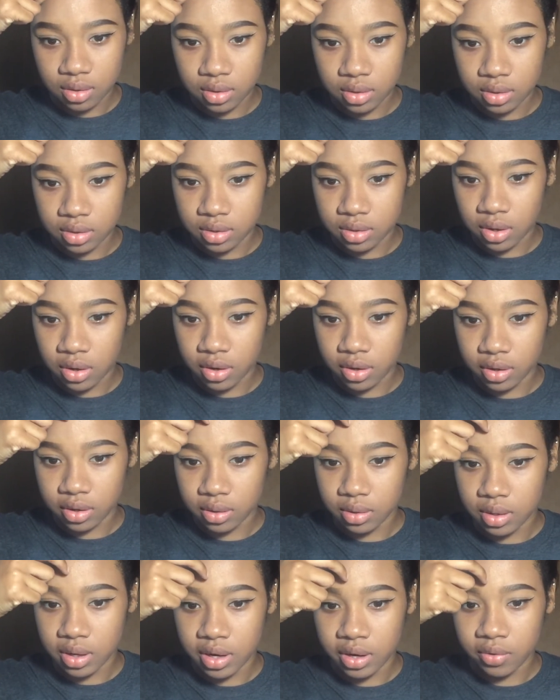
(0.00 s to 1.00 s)
the stark
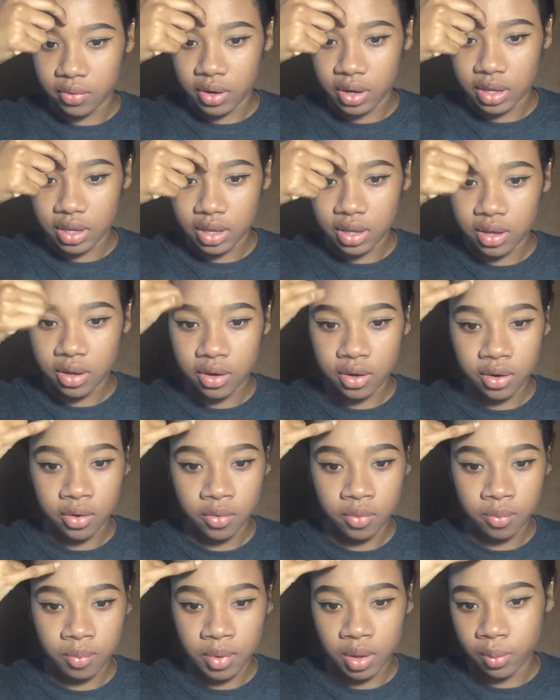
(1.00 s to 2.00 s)
line right
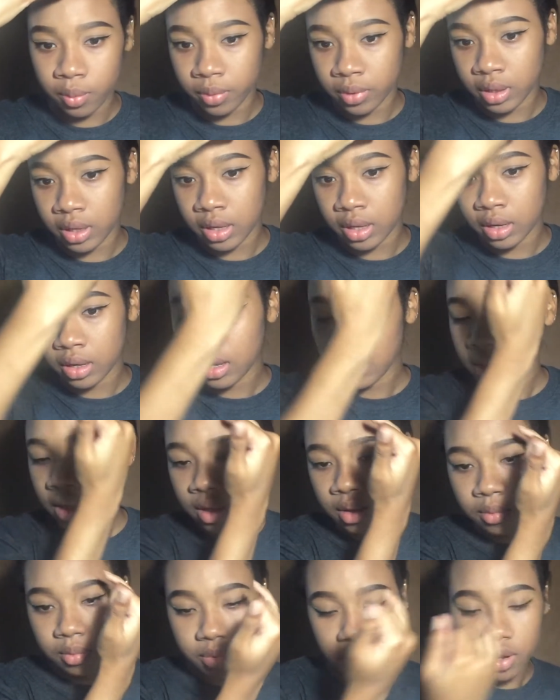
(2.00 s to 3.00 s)
here, Maybelline,
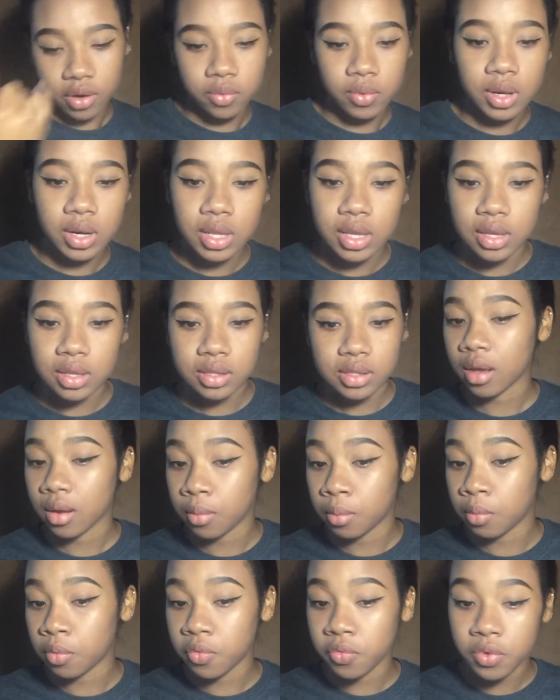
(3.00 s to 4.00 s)
Black Radiance.
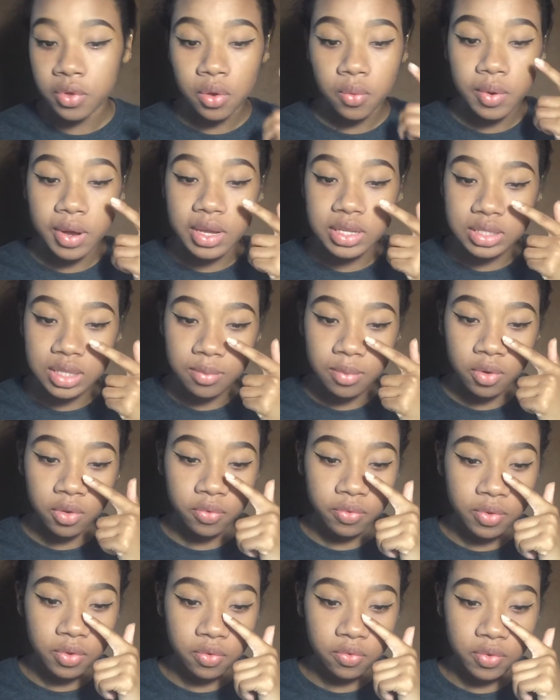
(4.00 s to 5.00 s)
Feel-wise, they both
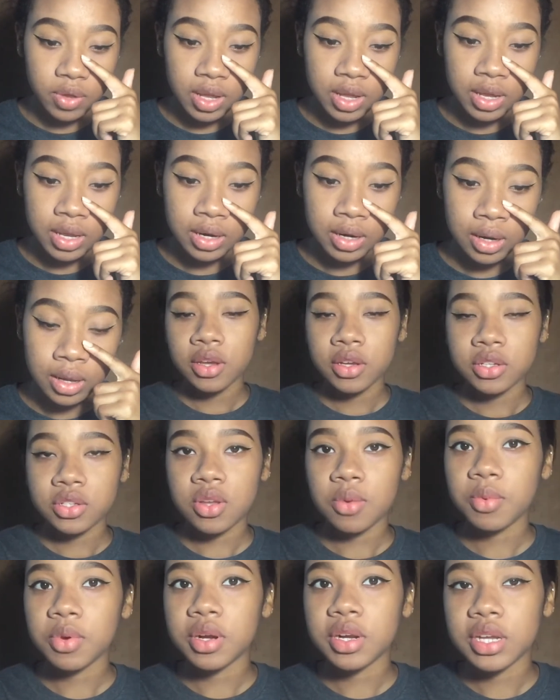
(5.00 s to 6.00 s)
feel fine.
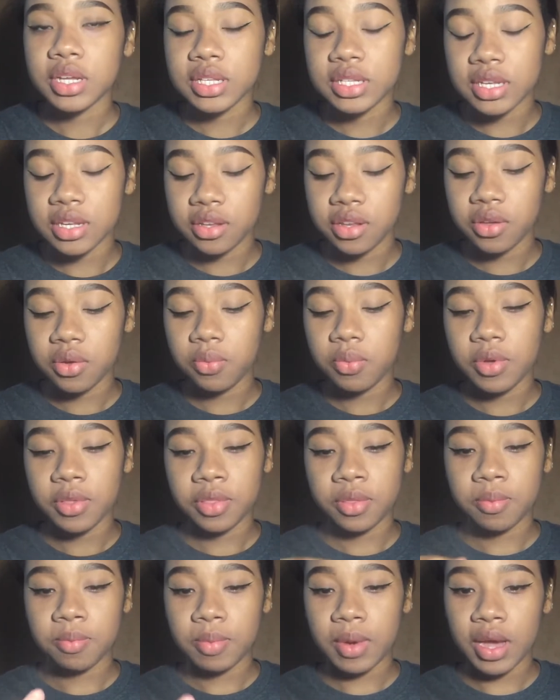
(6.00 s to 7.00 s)
So I'm going to continue
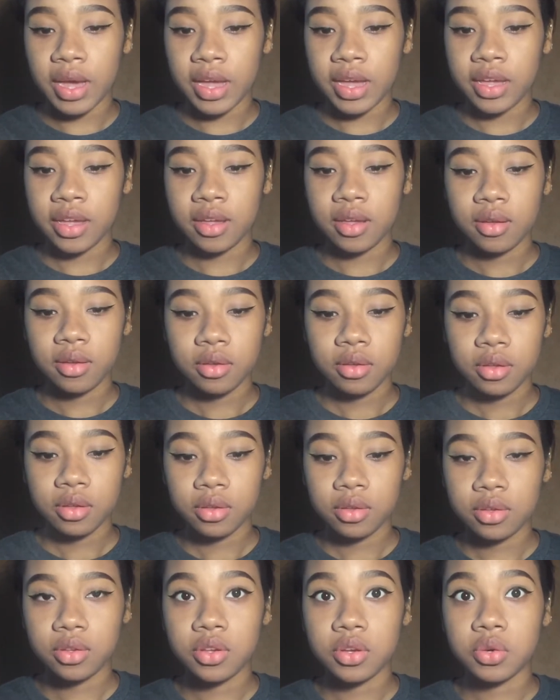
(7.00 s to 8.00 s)
with my
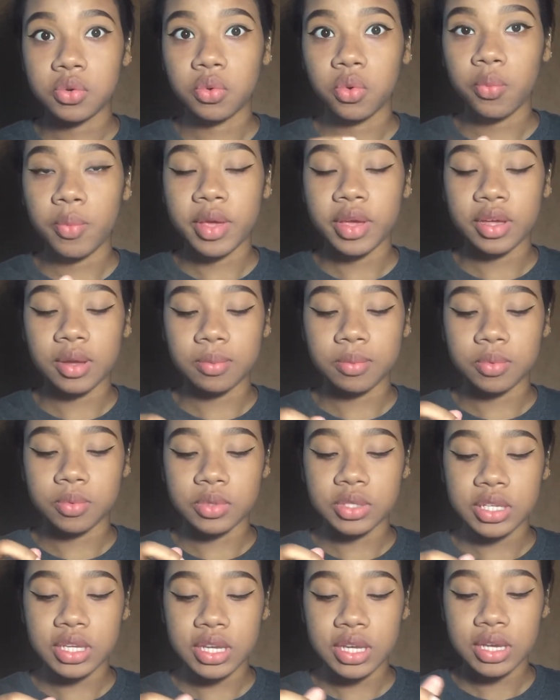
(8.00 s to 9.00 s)
usual makeup
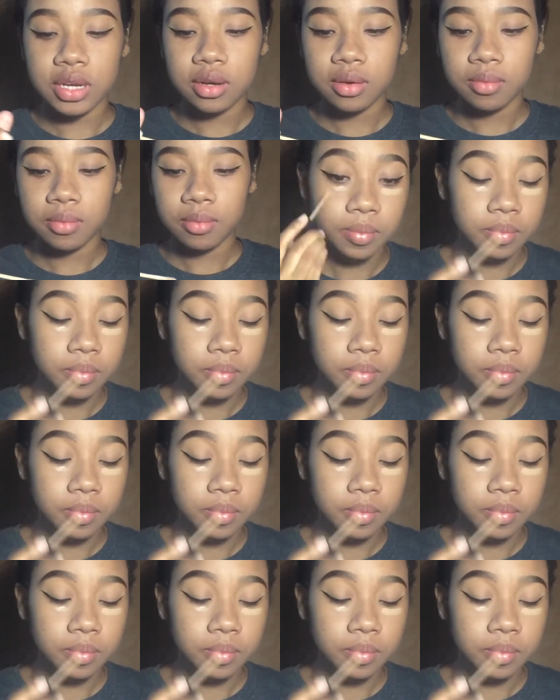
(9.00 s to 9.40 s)
routine.